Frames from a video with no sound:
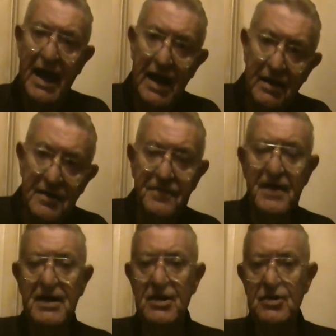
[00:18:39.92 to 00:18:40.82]

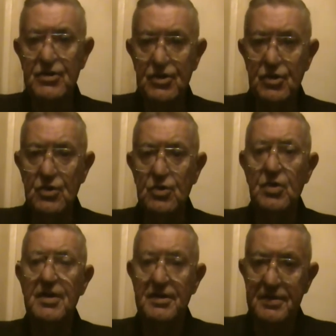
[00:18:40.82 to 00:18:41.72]
elevated to
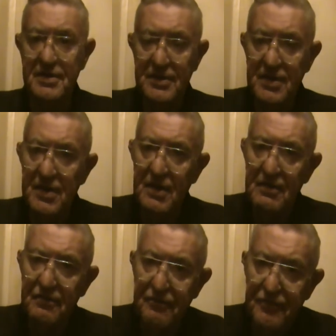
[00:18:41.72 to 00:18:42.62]
the
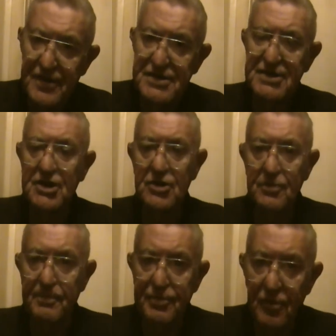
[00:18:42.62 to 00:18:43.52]
physical
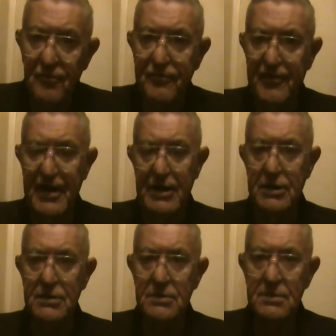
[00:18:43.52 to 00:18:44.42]

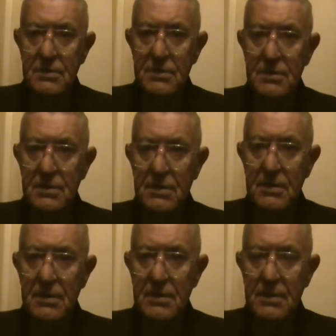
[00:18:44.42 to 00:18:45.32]
profile
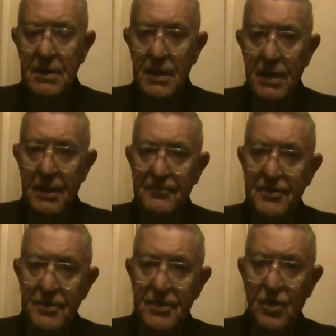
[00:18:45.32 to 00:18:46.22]
of
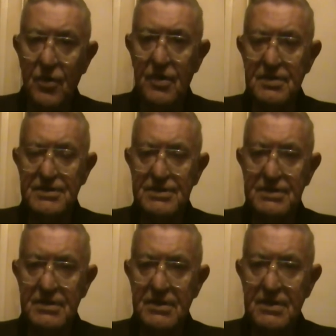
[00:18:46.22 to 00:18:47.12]
the
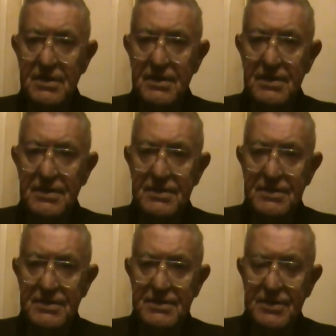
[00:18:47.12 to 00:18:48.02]
lords
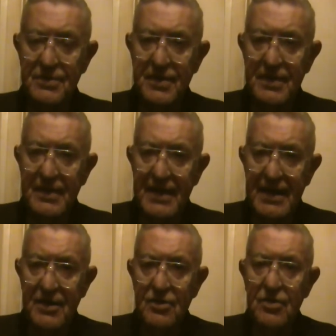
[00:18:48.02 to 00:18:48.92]
so that
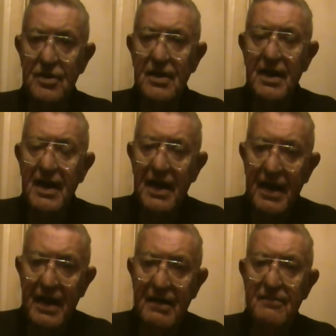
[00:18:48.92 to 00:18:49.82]
they could
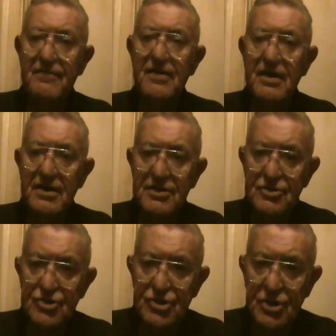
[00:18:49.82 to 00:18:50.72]
have
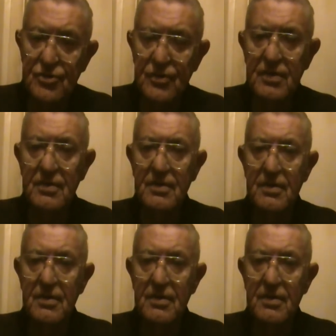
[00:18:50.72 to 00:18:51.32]
children,